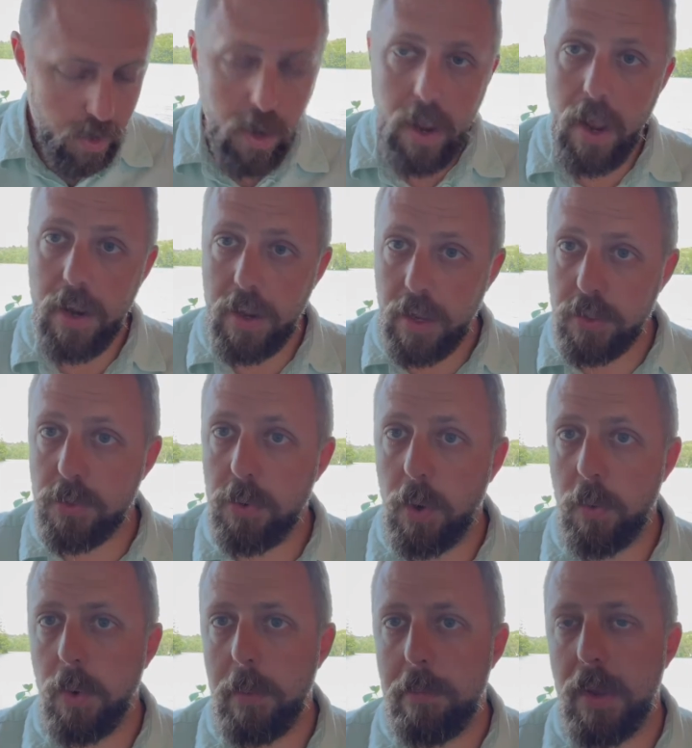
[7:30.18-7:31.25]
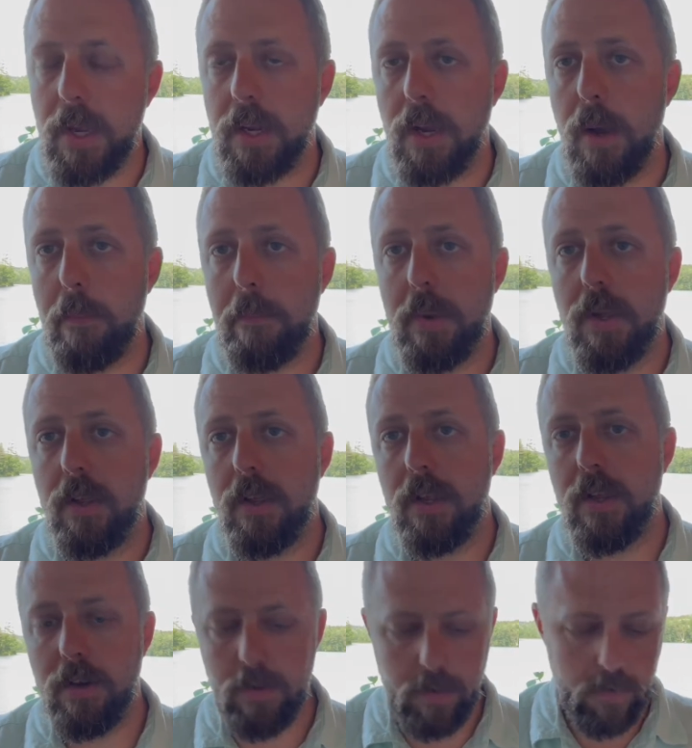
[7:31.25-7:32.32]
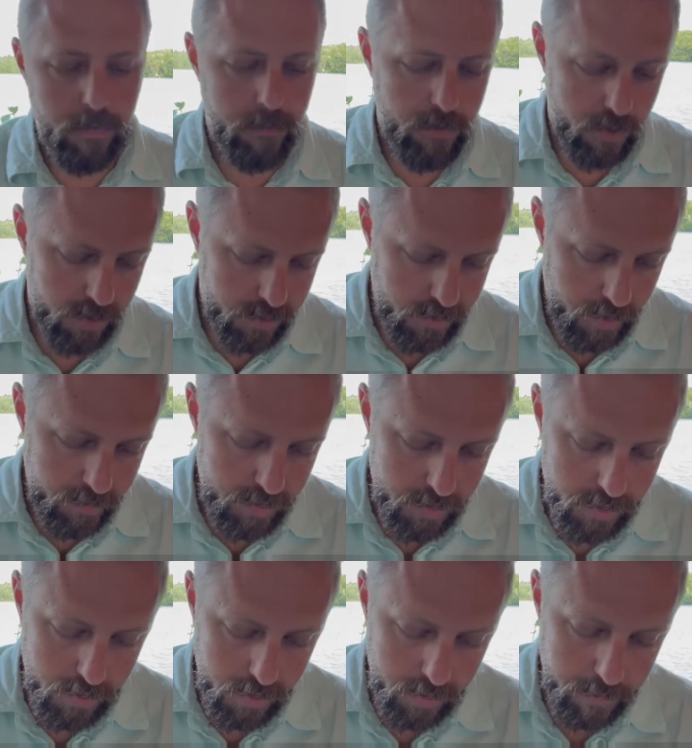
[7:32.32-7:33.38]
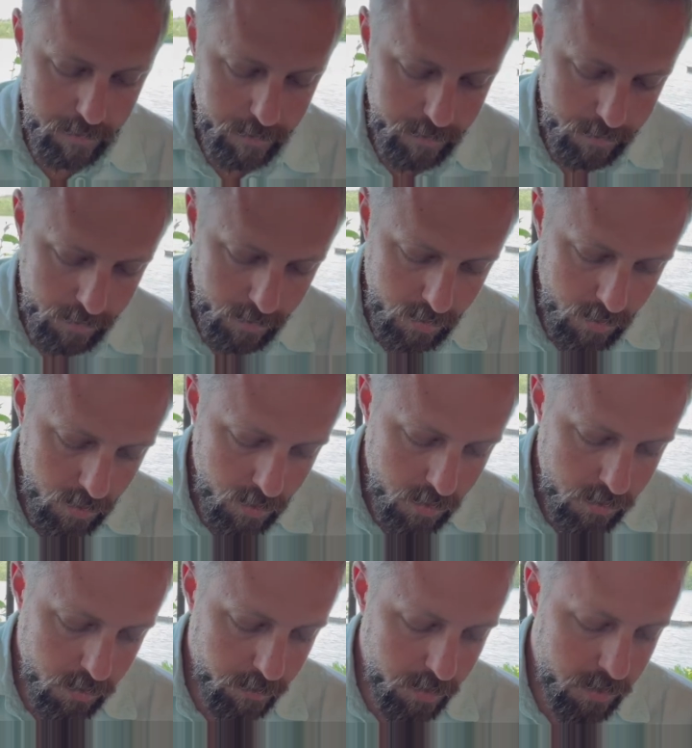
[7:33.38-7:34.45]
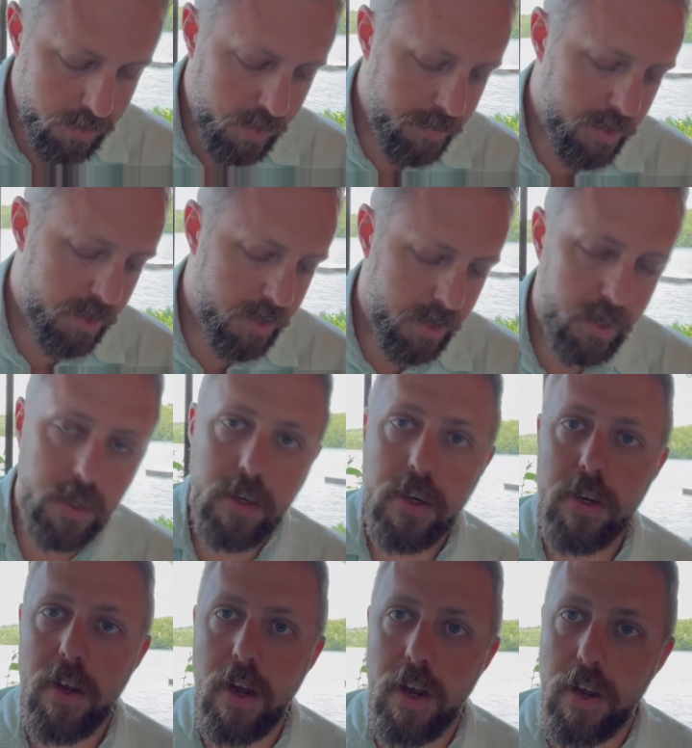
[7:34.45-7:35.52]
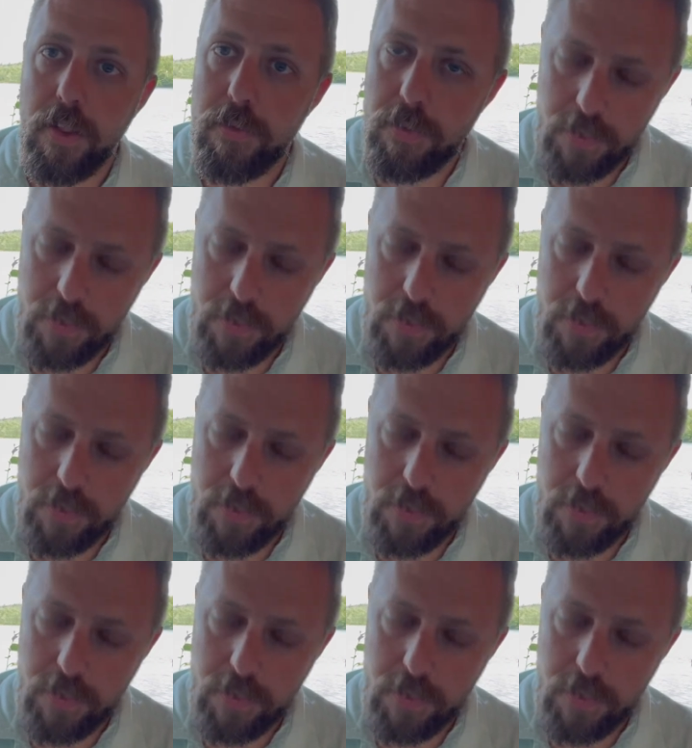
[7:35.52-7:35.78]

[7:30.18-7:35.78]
and that's where we pick up in verse 17. So verse 17 through